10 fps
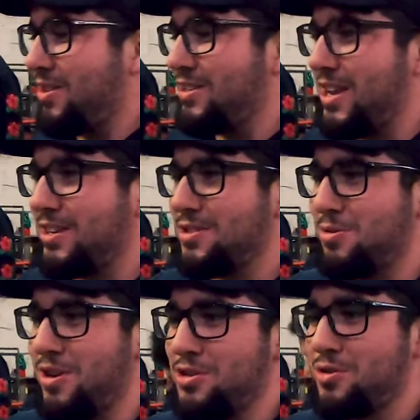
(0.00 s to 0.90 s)
really take this
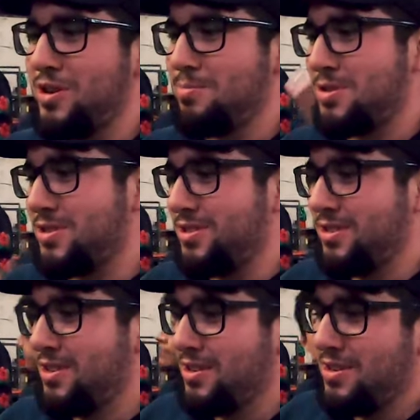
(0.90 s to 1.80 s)
one on trips.
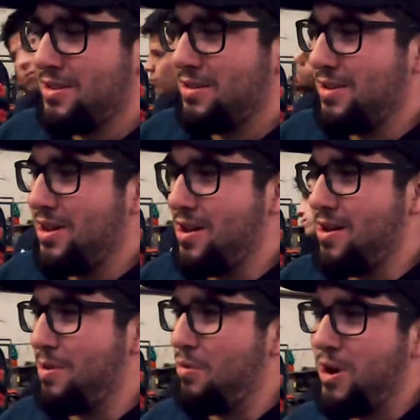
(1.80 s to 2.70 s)

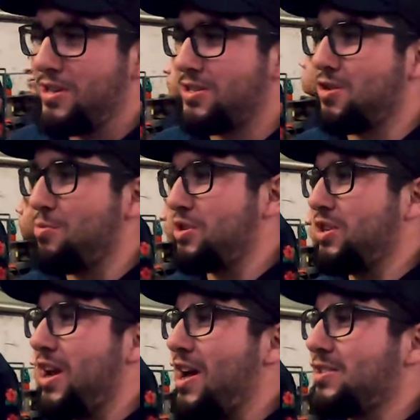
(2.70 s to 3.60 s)
It weighs so much
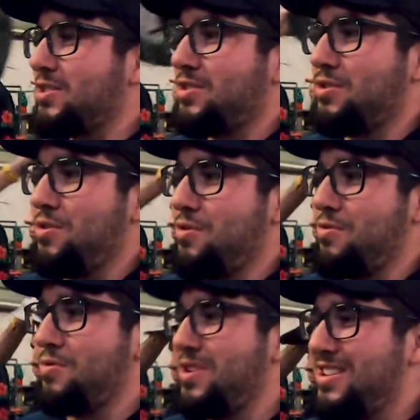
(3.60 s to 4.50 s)
gas.
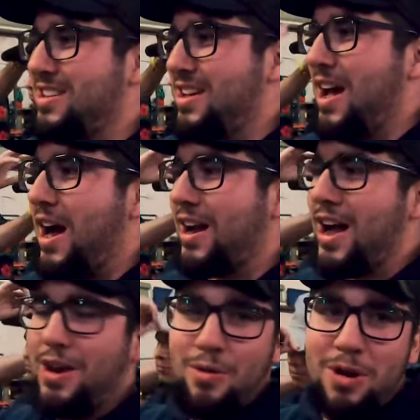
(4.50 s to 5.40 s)
So I
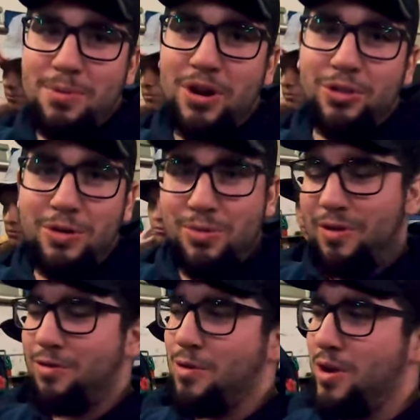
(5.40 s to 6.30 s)
kind of want to put a
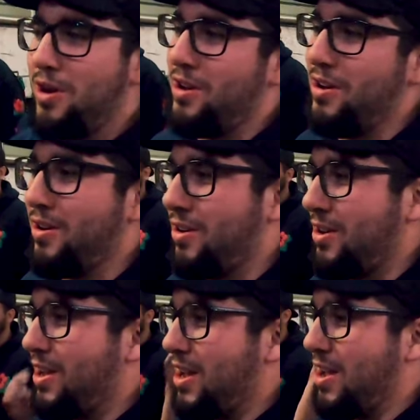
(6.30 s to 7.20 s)
3.4 in here
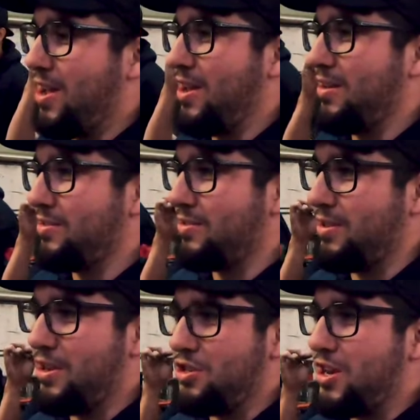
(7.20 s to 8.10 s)
and
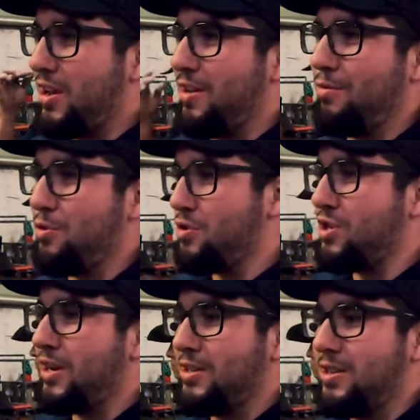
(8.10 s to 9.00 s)
inject and fuel
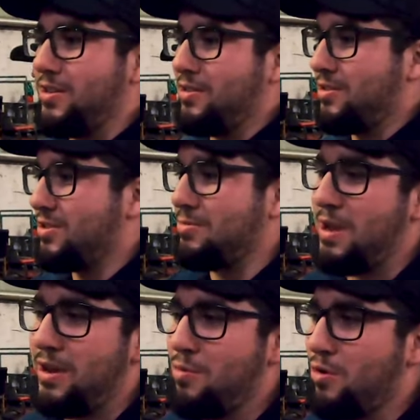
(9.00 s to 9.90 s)
inject it and just
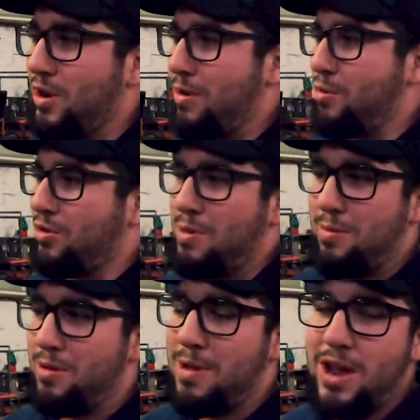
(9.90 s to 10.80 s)
make it more reliable with
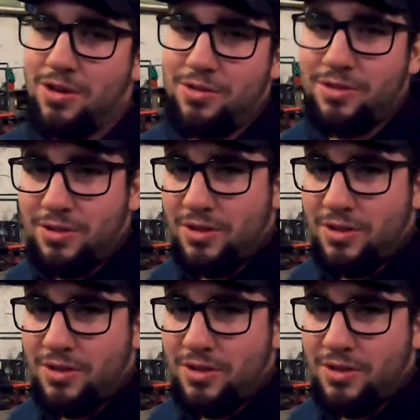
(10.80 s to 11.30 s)
maybe a manual.